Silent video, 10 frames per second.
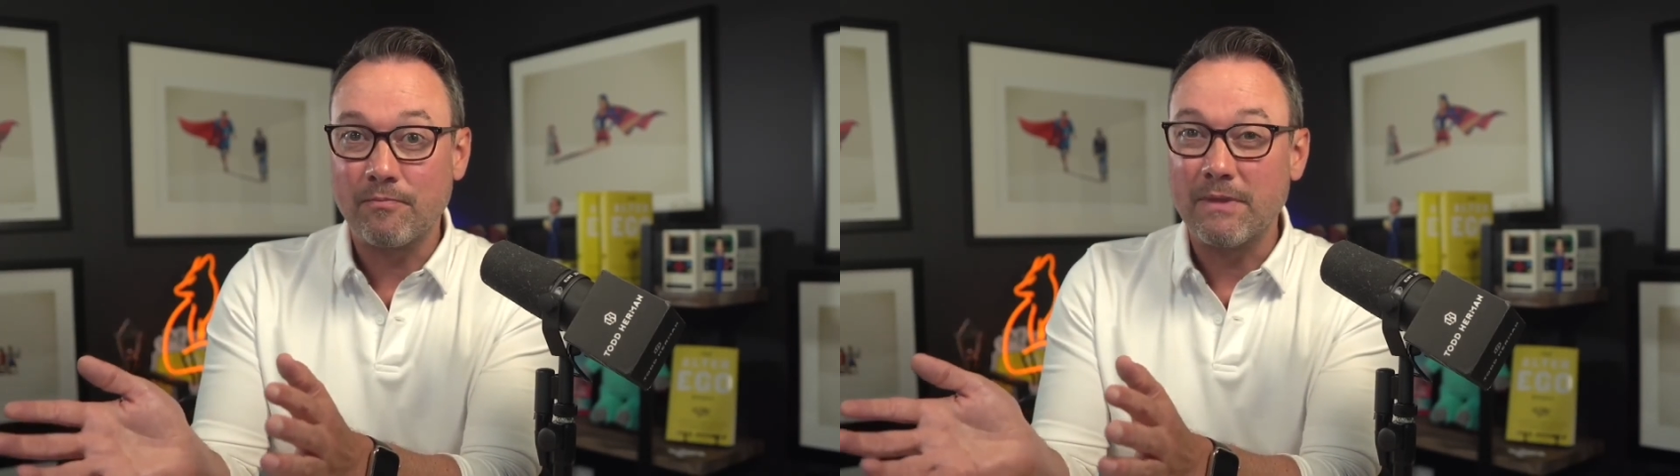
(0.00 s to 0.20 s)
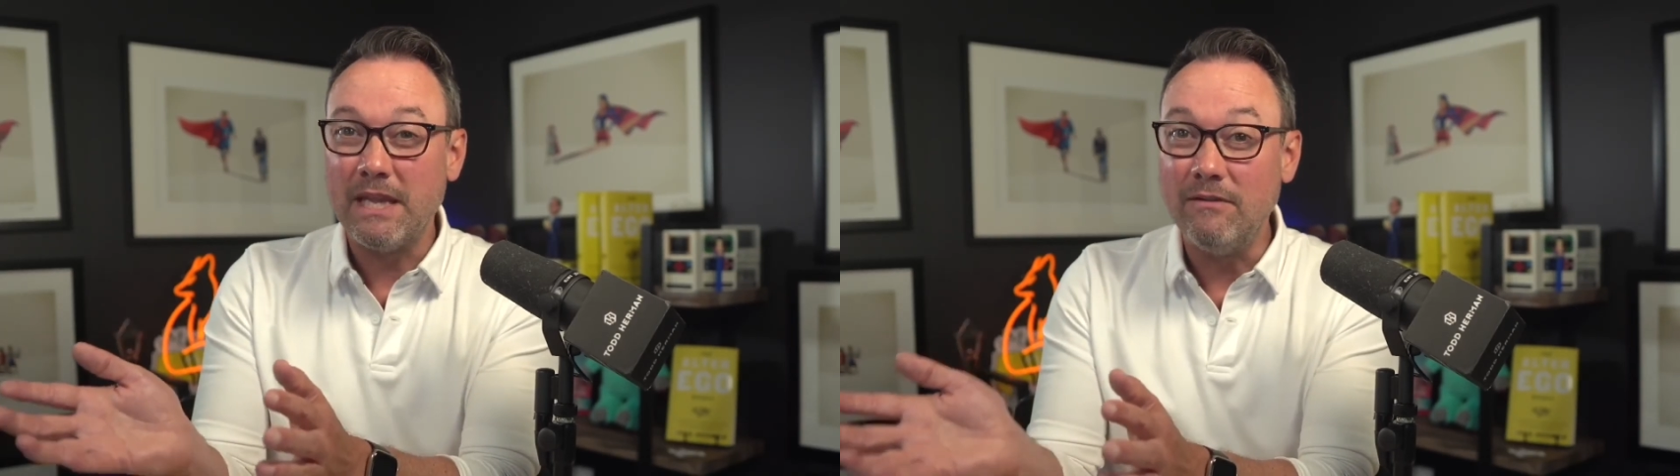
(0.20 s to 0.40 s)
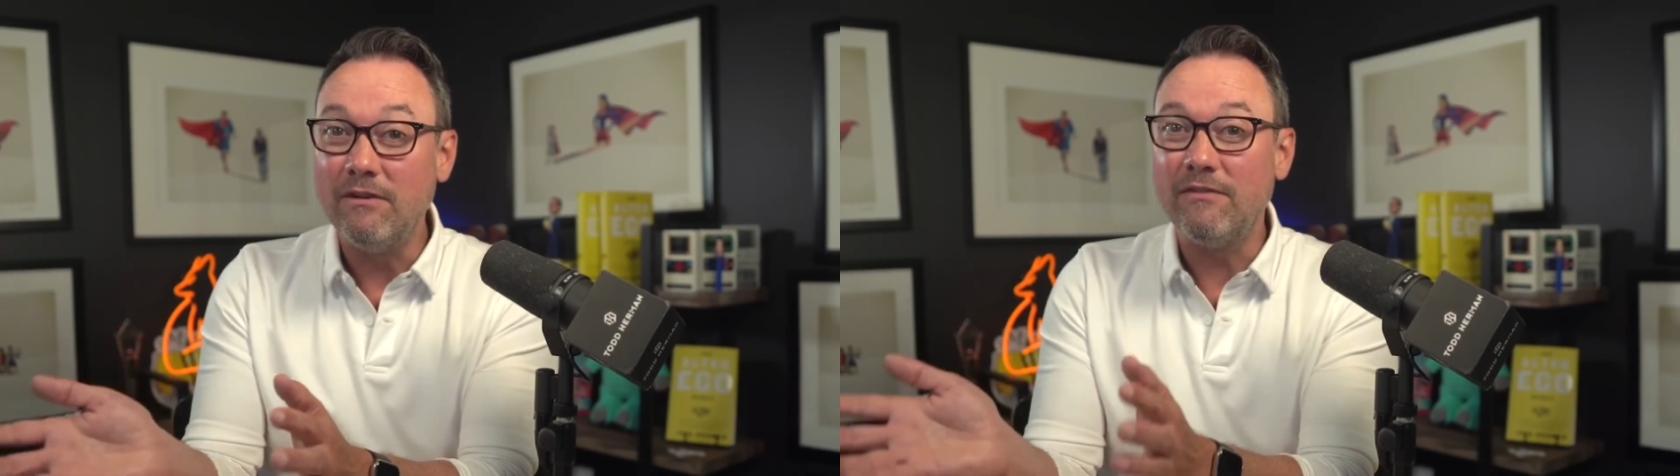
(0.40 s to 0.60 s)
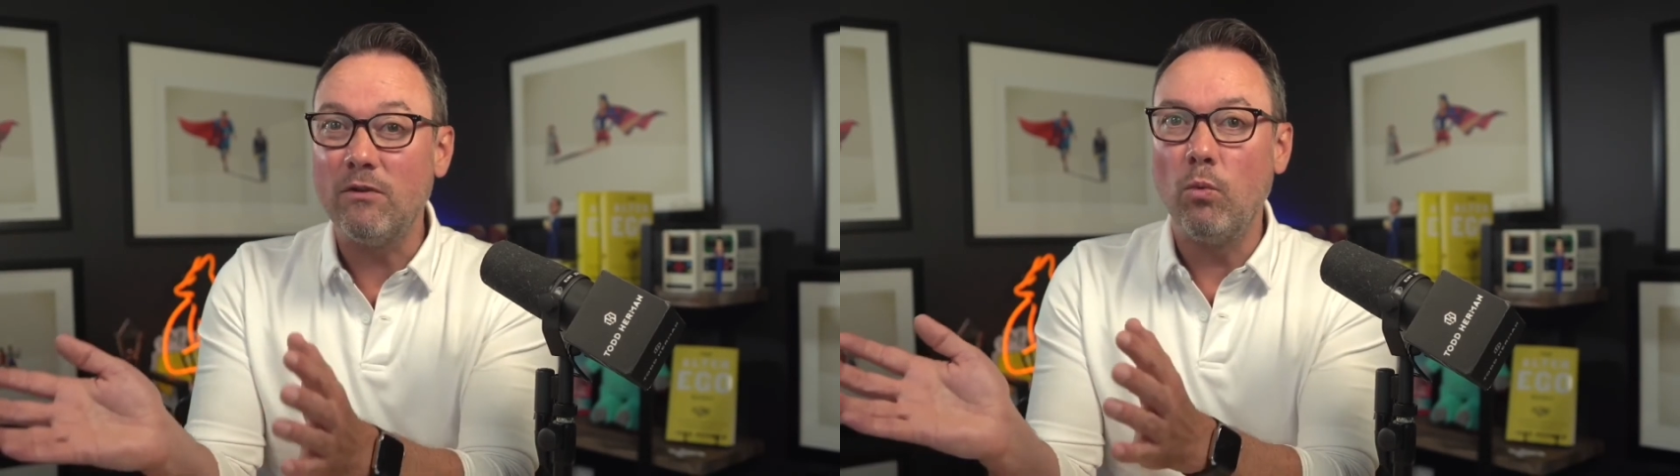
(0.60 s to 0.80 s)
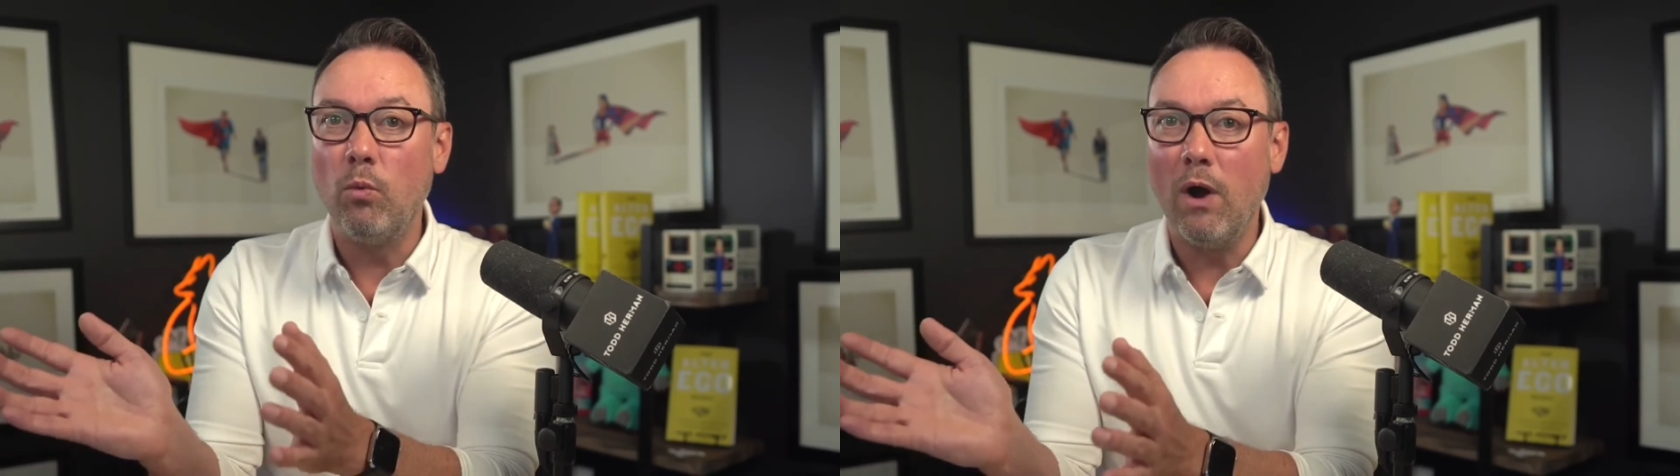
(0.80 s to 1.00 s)
even if it
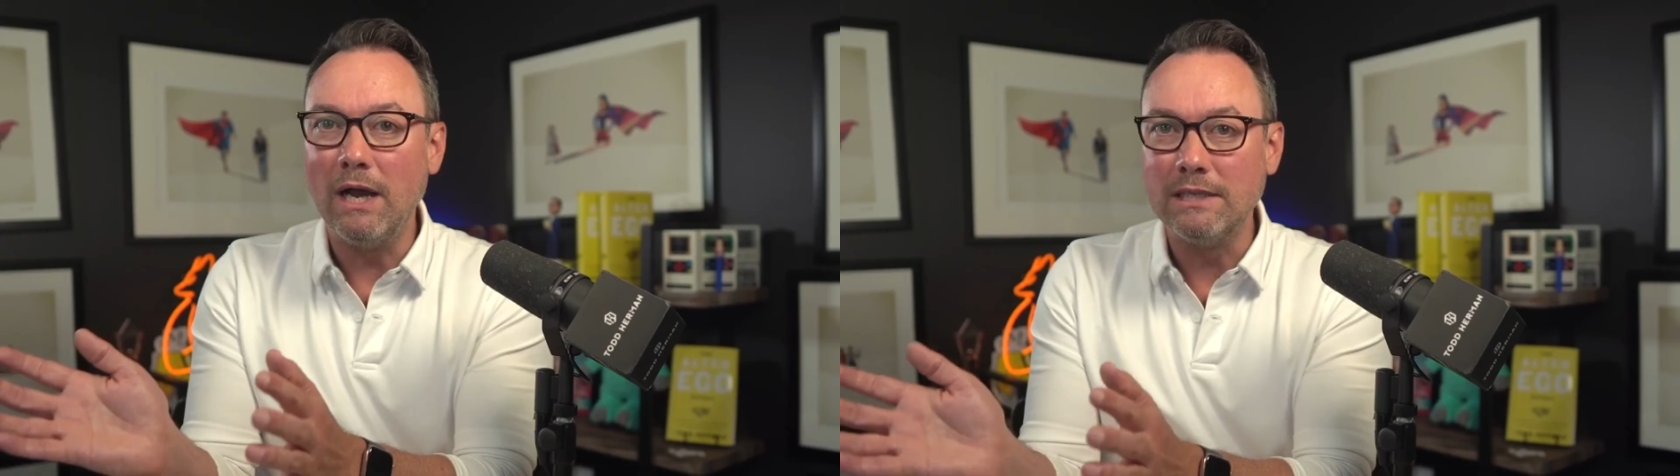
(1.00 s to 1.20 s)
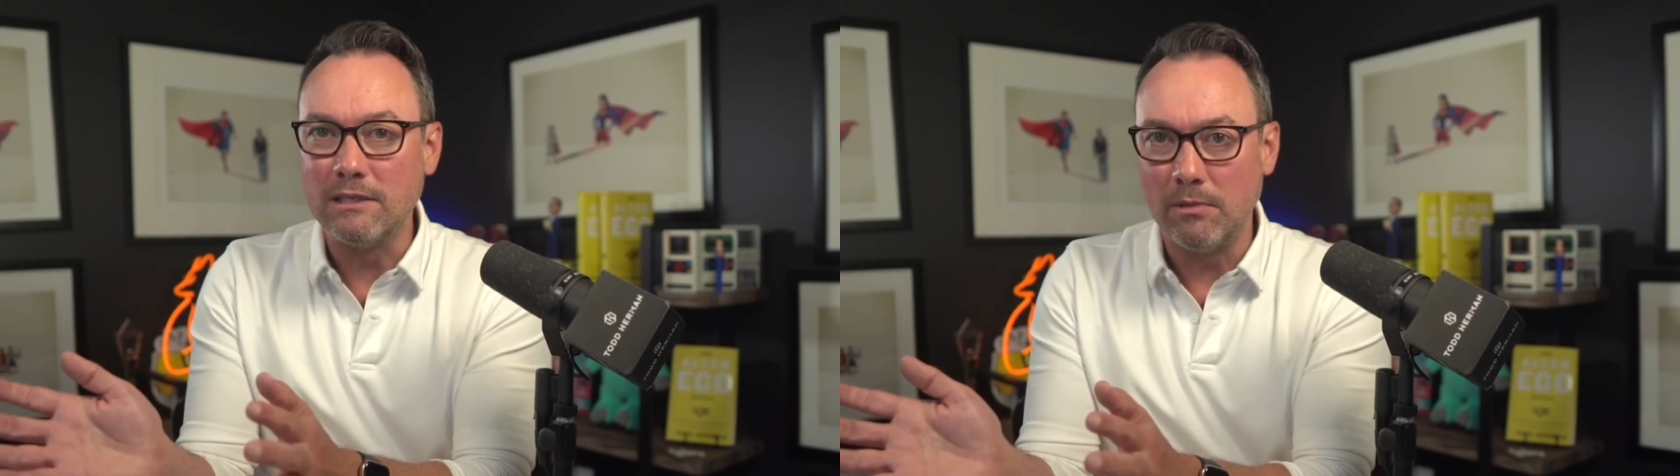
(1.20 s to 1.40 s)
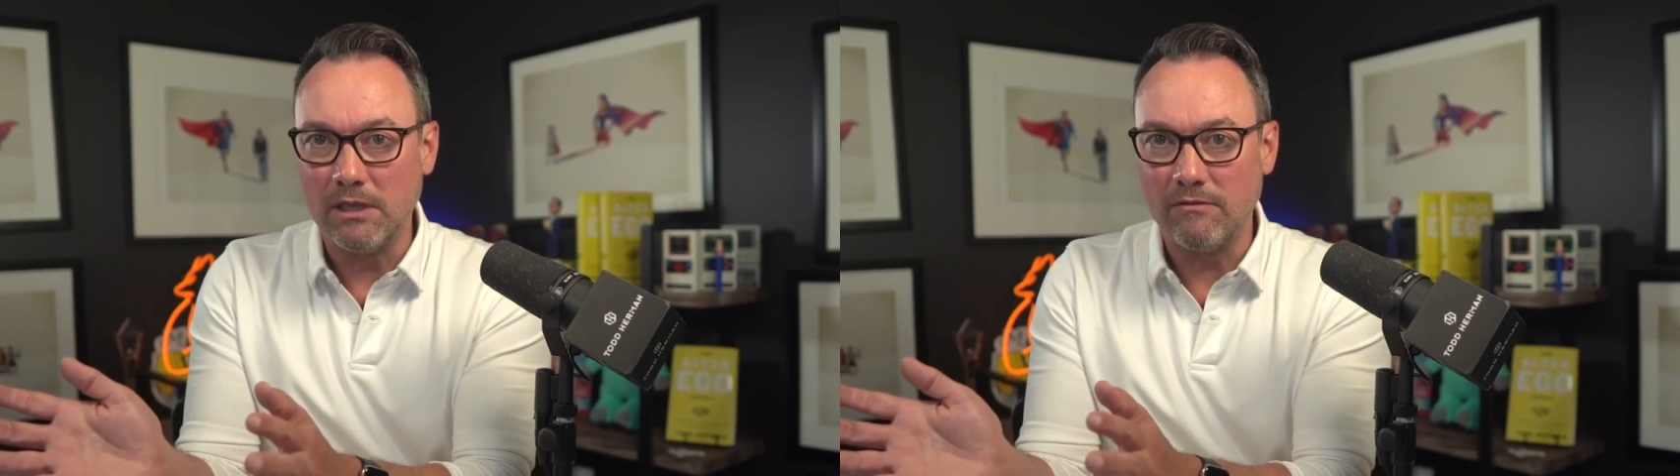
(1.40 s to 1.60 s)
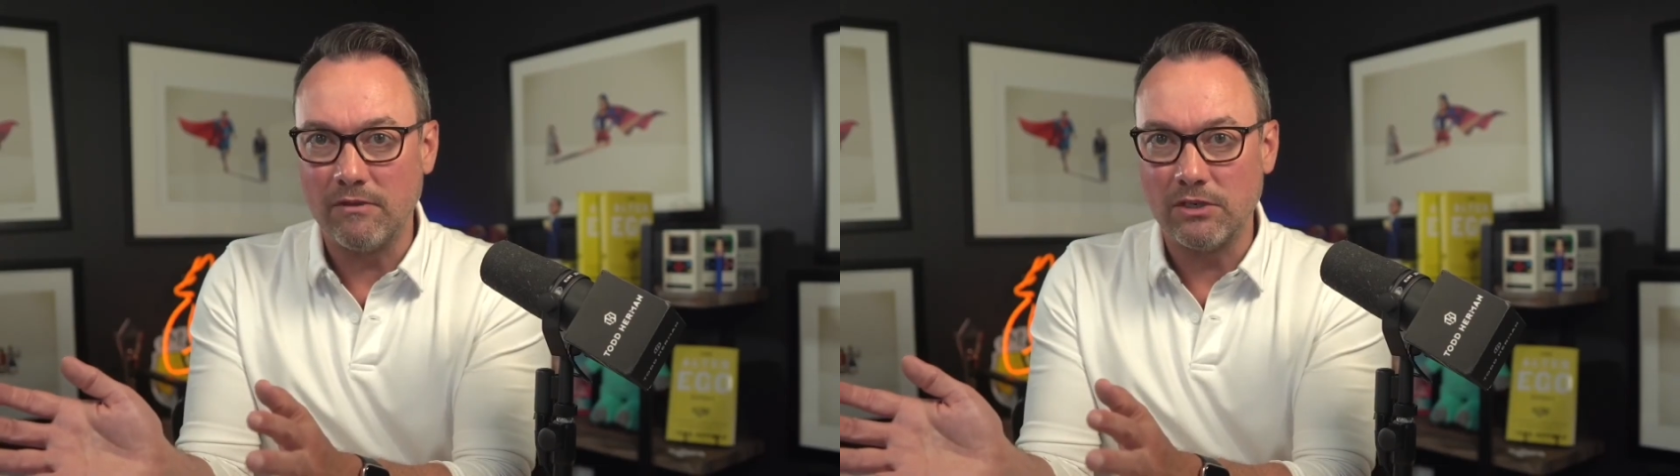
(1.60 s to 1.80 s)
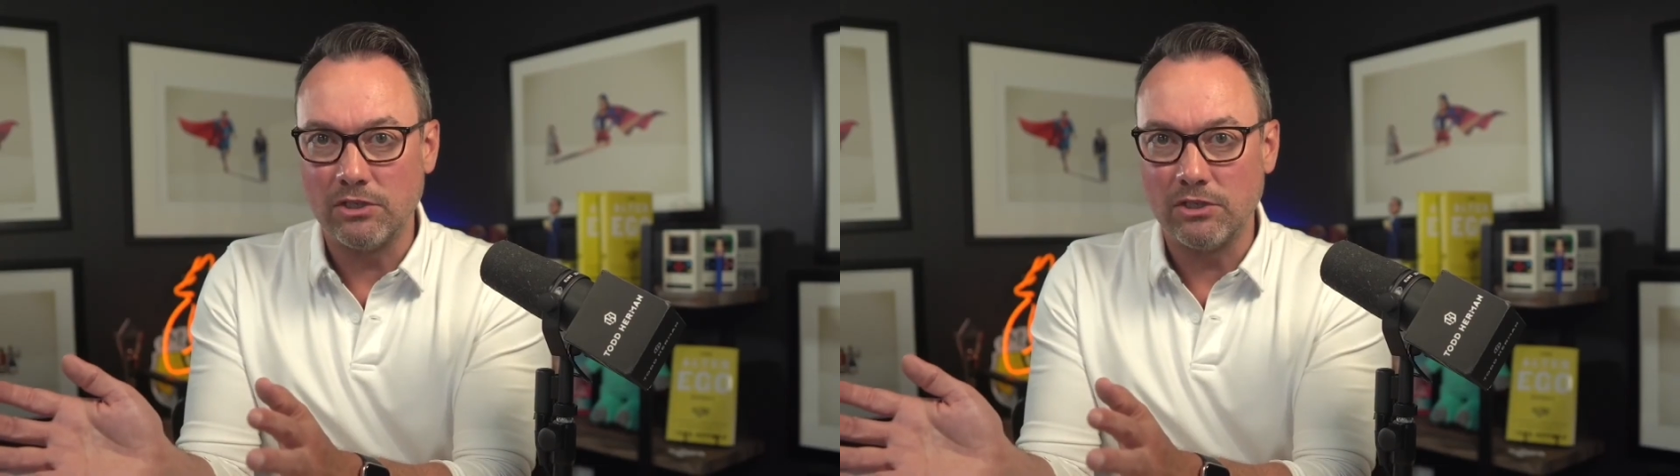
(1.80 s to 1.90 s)
was a belief issue,